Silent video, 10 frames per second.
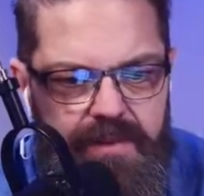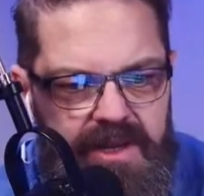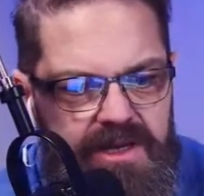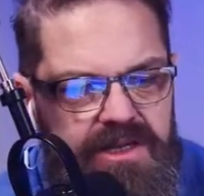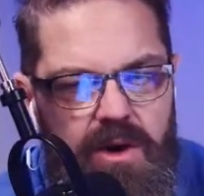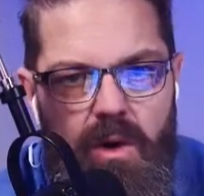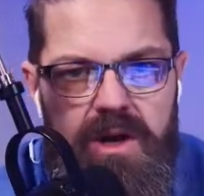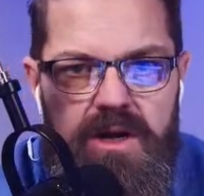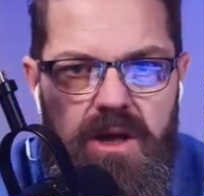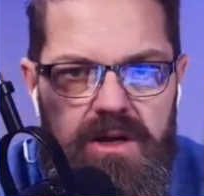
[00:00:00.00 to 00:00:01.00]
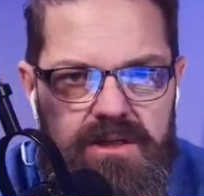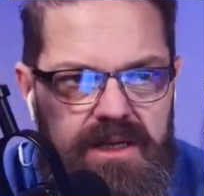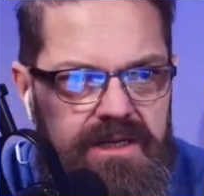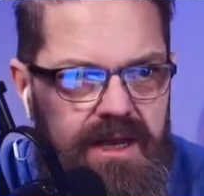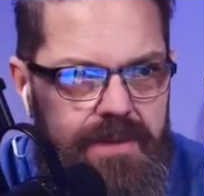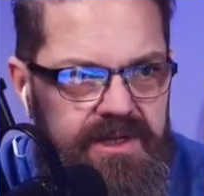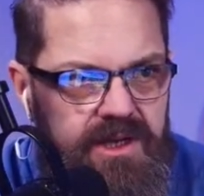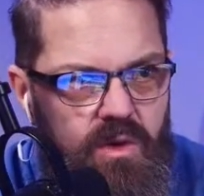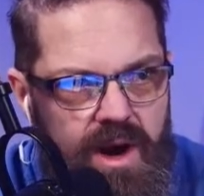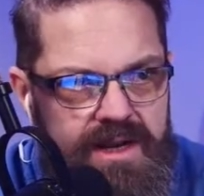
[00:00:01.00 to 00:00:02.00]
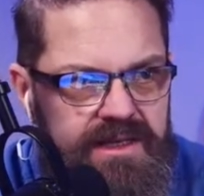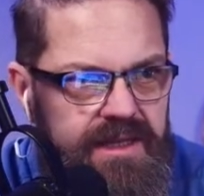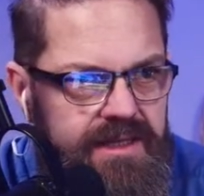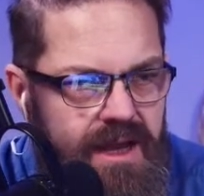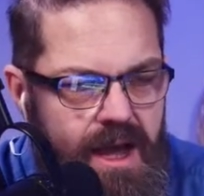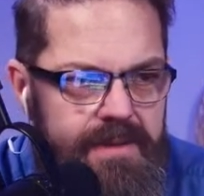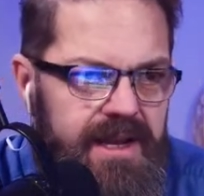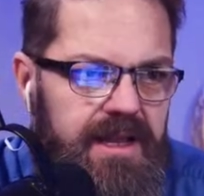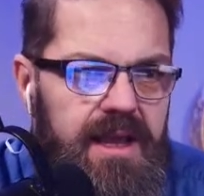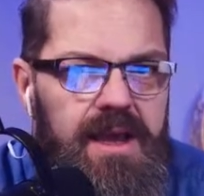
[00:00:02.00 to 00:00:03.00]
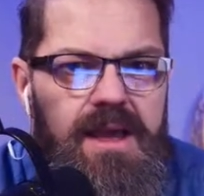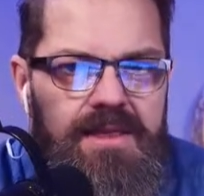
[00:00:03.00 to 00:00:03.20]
I mean, you just go on and on, Saint Thomas Aquinas, Saint Dominic.